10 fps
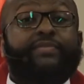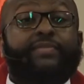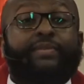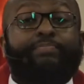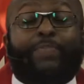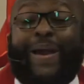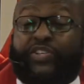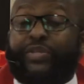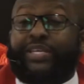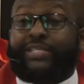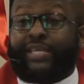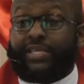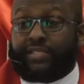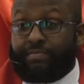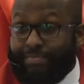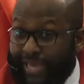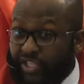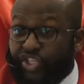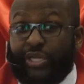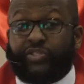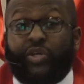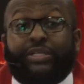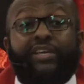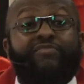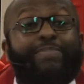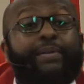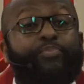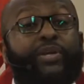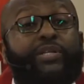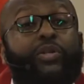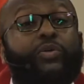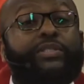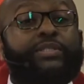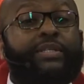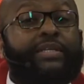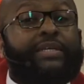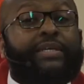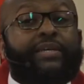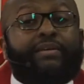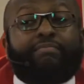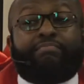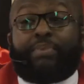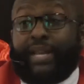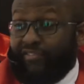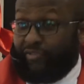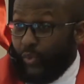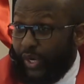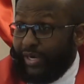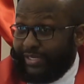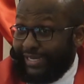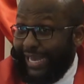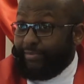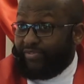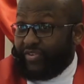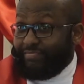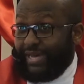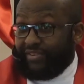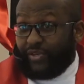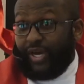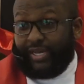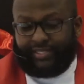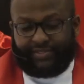But, Pastor, I need to eat. Man shall not live by bread alone, but every word that comes from the mouth of God